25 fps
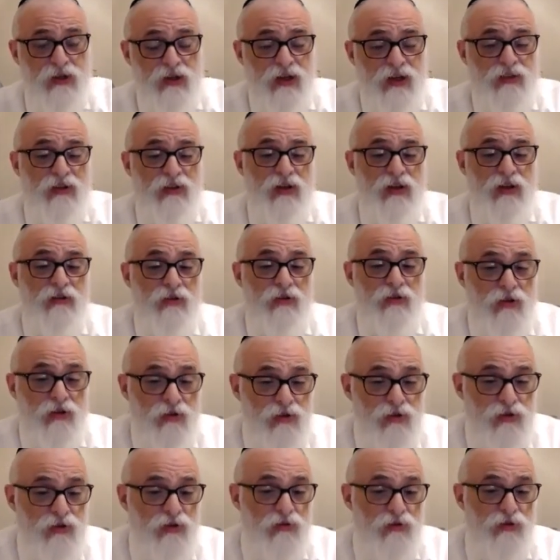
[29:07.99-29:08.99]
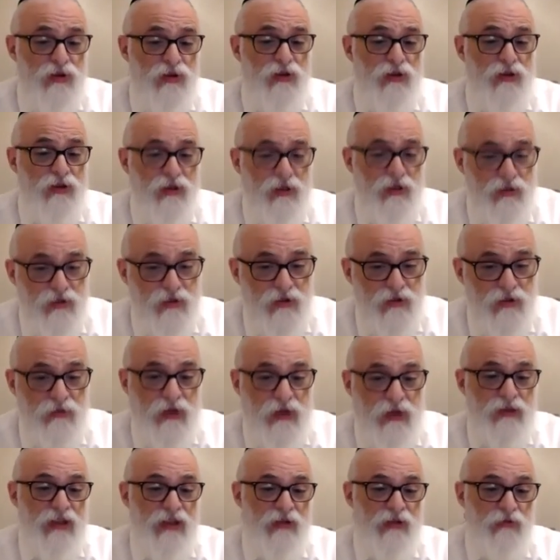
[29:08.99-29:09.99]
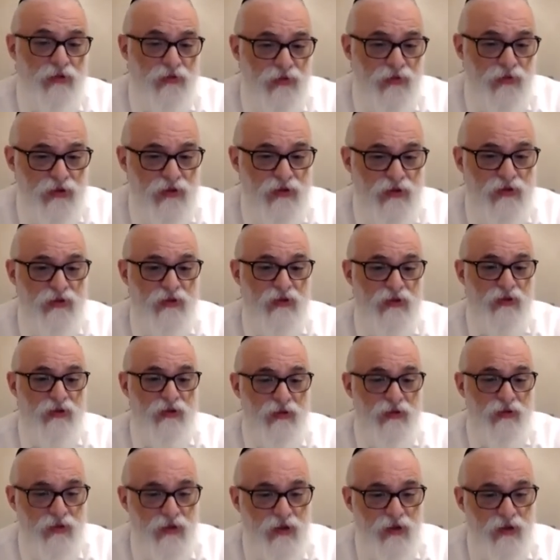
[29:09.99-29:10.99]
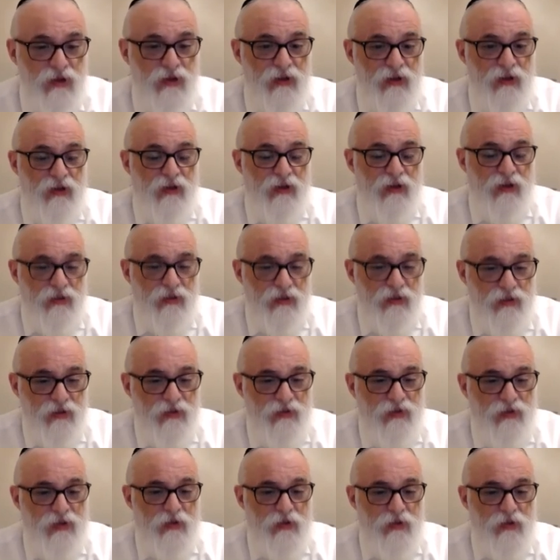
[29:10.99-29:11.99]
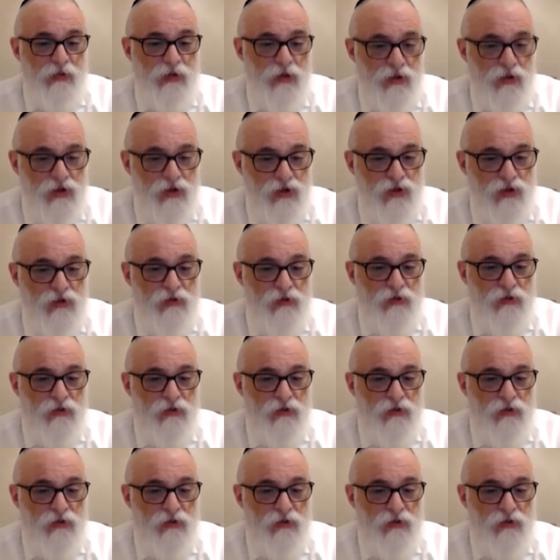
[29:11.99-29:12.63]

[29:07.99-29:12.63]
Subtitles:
and then the whole story there, they reminded him of this pirush,